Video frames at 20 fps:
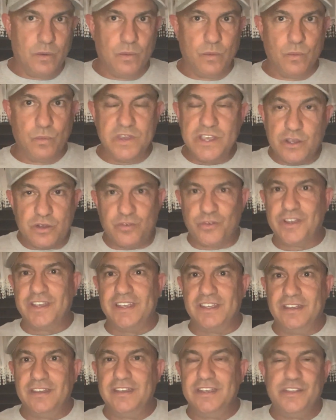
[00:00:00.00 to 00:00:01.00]
we
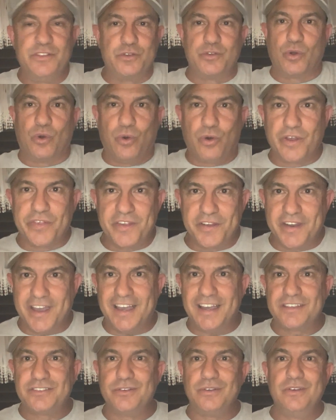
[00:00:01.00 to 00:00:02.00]
agree. Either you're
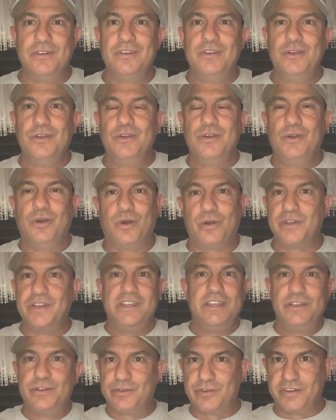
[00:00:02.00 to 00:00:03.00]
Orthodox or you're
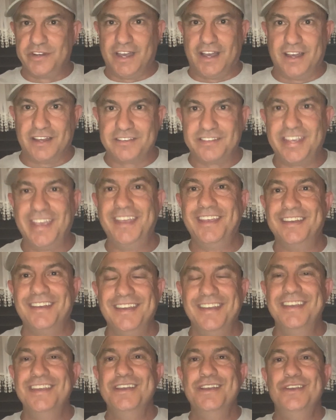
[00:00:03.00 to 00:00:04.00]
heterodox.
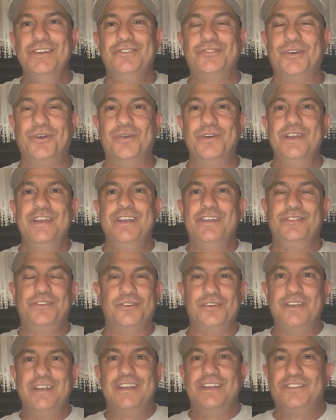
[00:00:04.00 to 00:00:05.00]
So
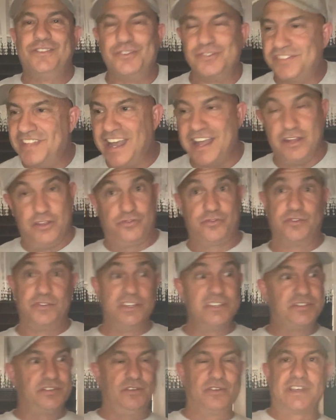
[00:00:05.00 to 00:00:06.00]
there's not
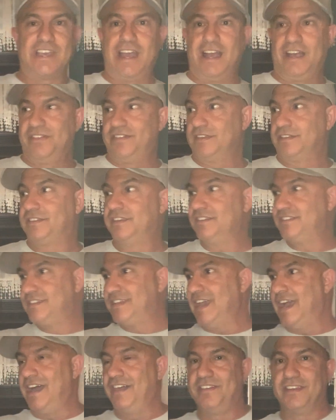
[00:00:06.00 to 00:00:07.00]
traditional Catholic, this
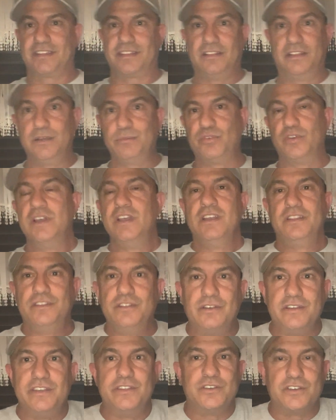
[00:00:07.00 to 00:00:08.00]
Catholic, liberal.
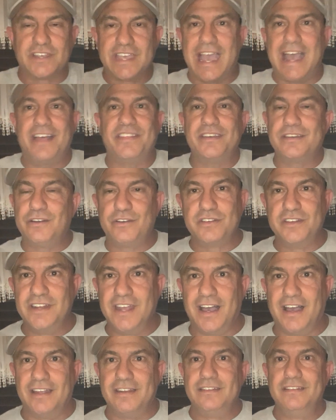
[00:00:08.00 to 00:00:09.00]
No, either you're Catholic or you're
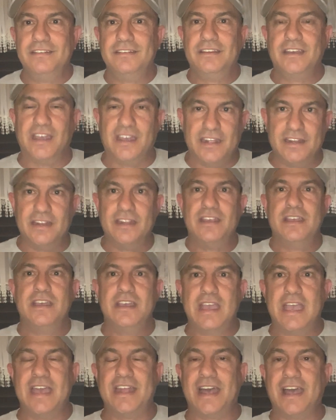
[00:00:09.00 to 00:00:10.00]
not. And
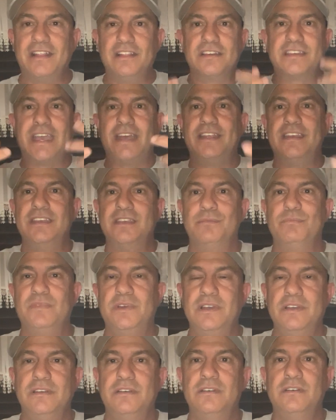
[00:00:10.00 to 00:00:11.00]
I look at
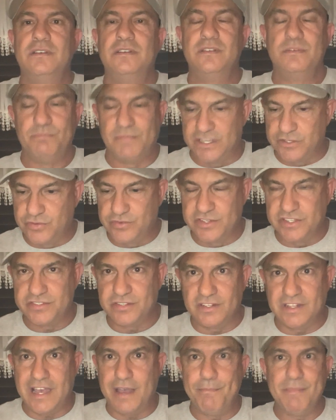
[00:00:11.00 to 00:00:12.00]
him, my
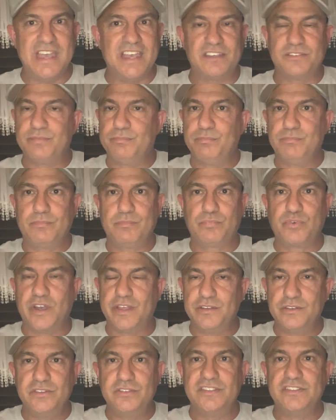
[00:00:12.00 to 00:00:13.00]
traditional Latin Mass
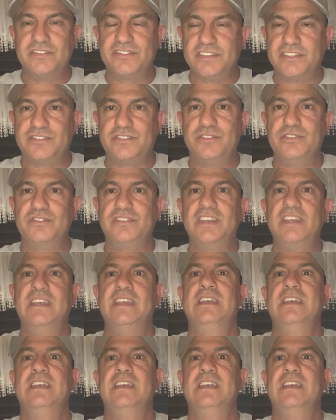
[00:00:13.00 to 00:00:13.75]
brothers and sisters,